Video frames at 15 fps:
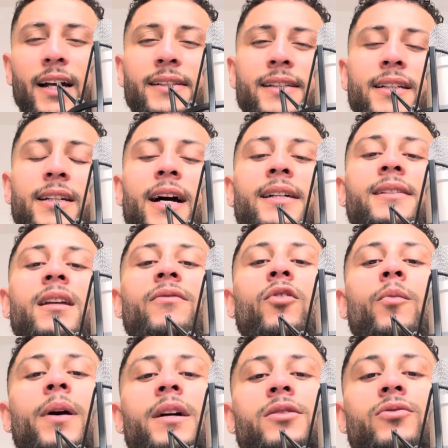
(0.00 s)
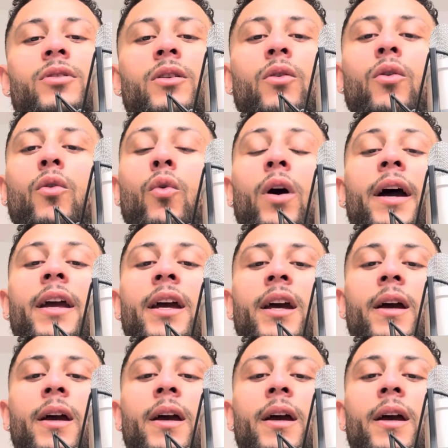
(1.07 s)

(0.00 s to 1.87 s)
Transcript: started asking for bursary. Why?